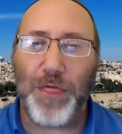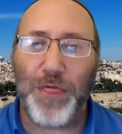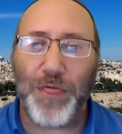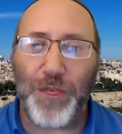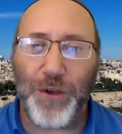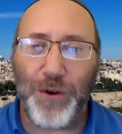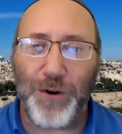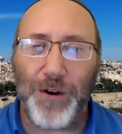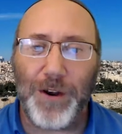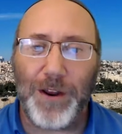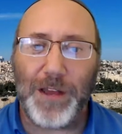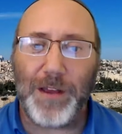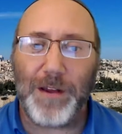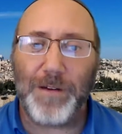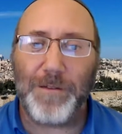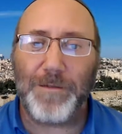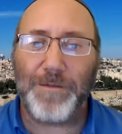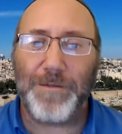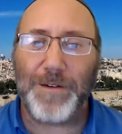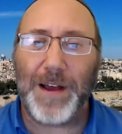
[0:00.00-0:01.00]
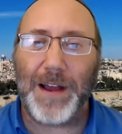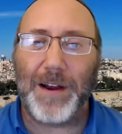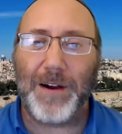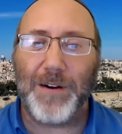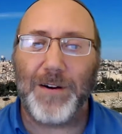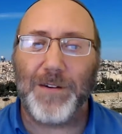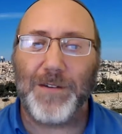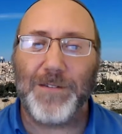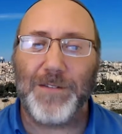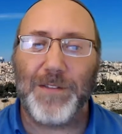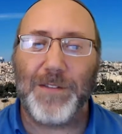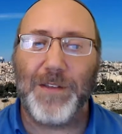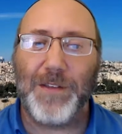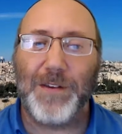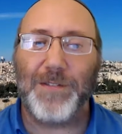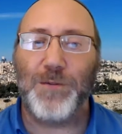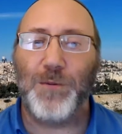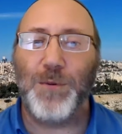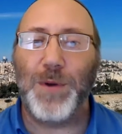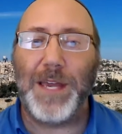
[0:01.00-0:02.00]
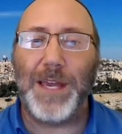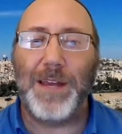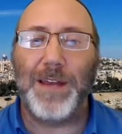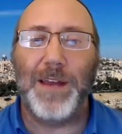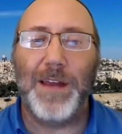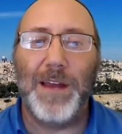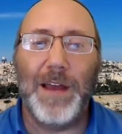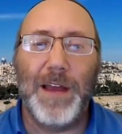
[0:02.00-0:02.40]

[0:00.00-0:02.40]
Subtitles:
30 fires this week